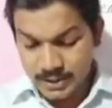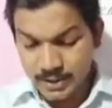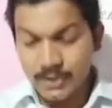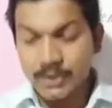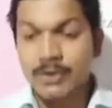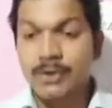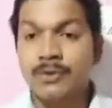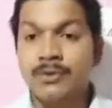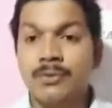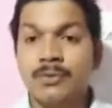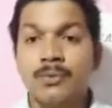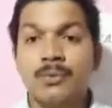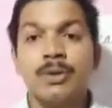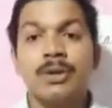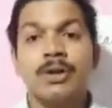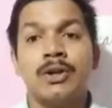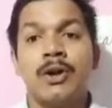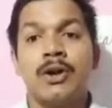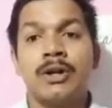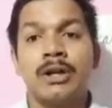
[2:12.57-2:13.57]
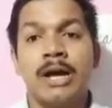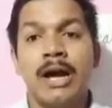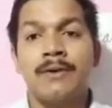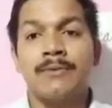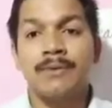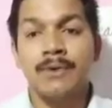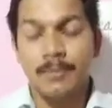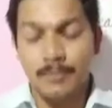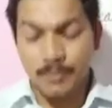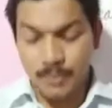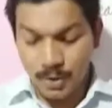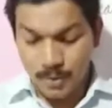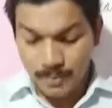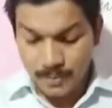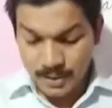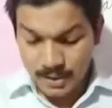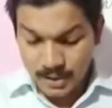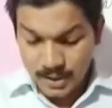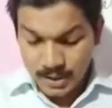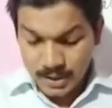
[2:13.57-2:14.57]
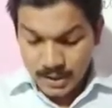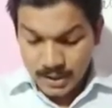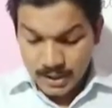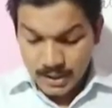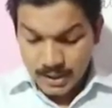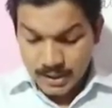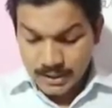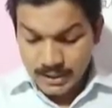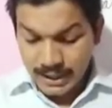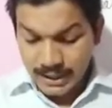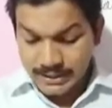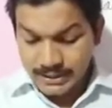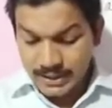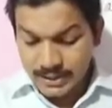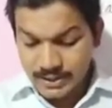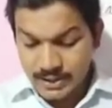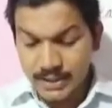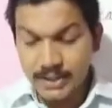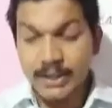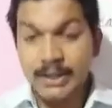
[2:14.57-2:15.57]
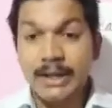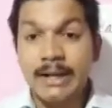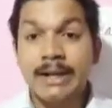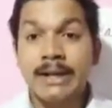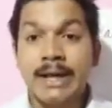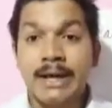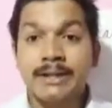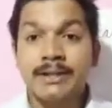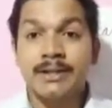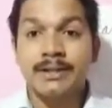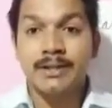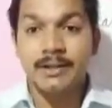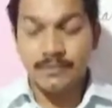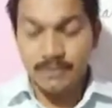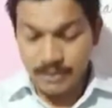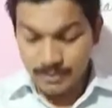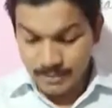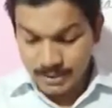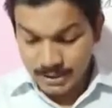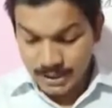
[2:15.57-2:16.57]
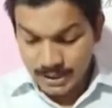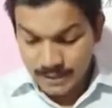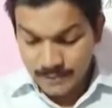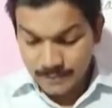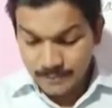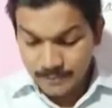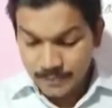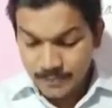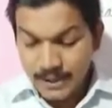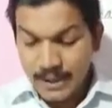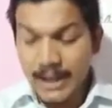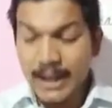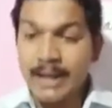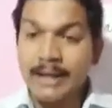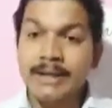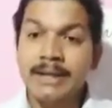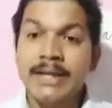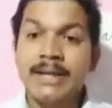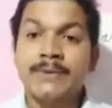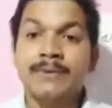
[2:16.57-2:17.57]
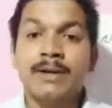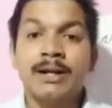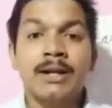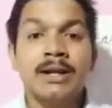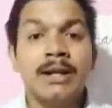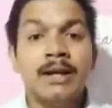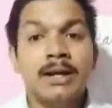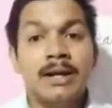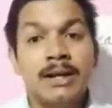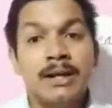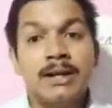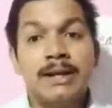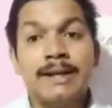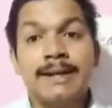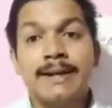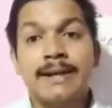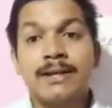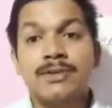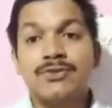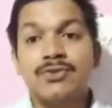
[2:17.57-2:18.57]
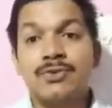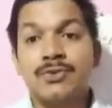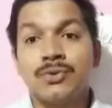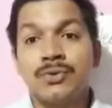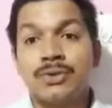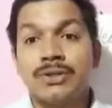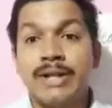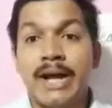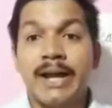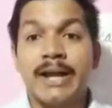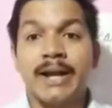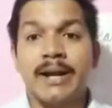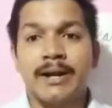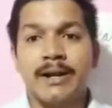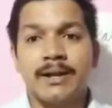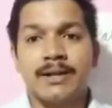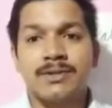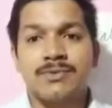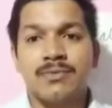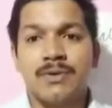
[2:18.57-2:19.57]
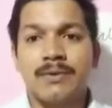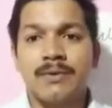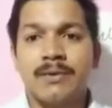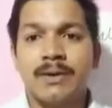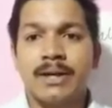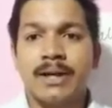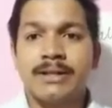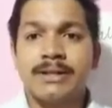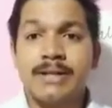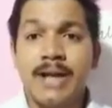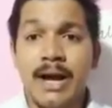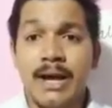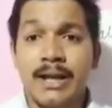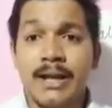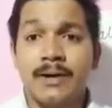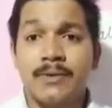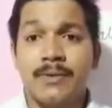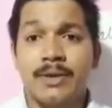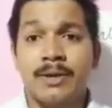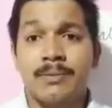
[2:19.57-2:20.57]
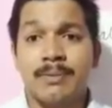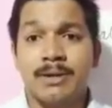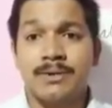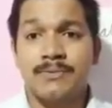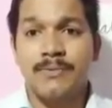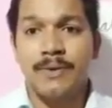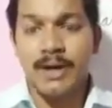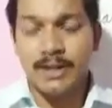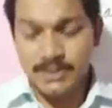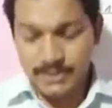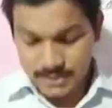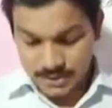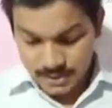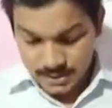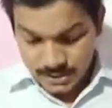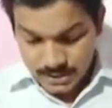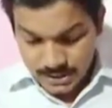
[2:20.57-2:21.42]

you will not have a proper digestion. Indigestion will be there, and it will lead us to tiredness. We will get tired very much fast,